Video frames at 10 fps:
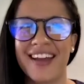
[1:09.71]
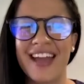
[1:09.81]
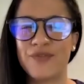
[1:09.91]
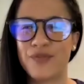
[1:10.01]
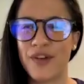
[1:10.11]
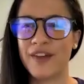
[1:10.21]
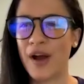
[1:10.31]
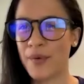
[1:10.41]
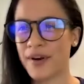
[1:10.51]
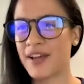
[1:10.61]
if
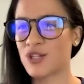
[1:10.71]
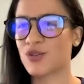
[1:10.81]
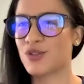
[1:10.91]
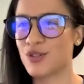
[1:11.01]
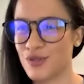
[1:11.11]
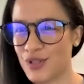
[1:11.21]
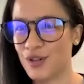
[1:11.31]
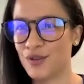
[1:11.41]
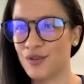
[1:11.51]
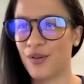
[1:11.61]
I were to introduce
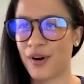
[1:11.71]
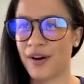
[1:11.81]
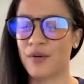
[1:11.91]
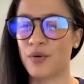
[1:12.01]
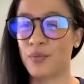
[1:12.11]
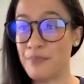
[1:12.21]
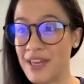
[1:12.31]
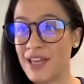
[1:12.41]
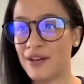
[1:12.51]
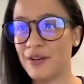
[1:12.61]
you or
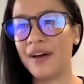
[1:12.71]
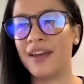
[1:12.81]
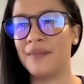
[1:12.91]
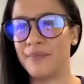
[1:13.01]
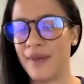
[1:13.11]
meet you and